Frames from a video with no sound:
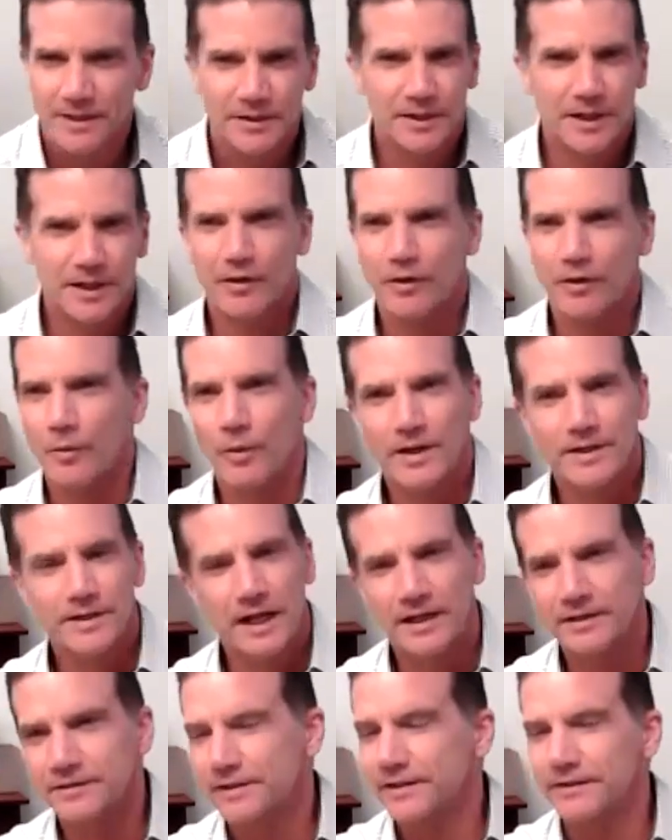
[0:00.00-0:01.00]
The other one
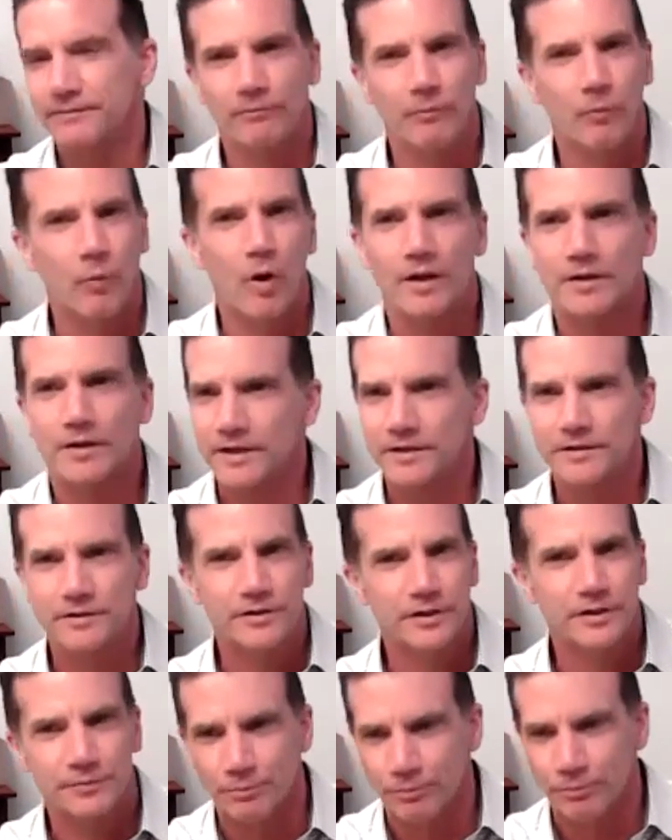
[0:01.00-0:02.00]
doesn't, and one is
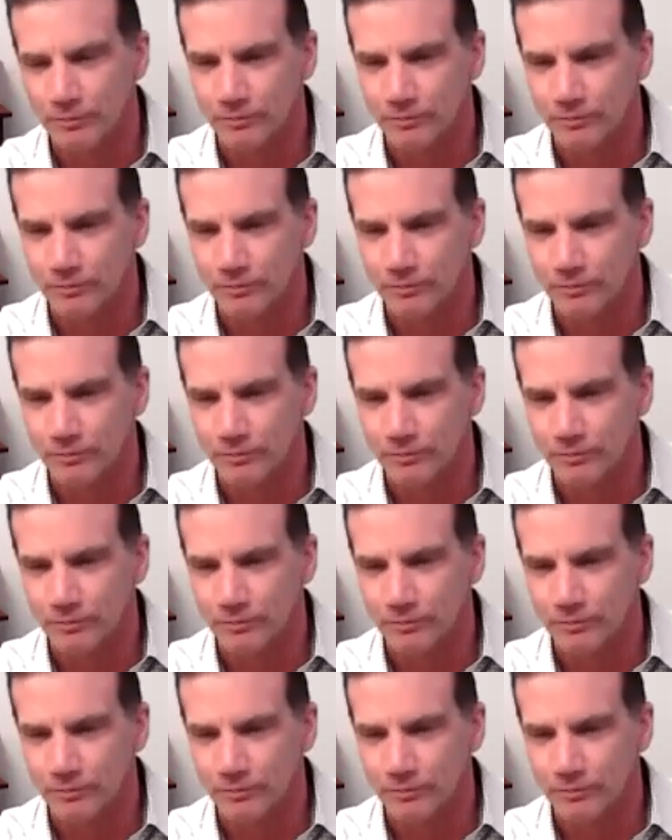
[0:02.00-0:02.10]
just,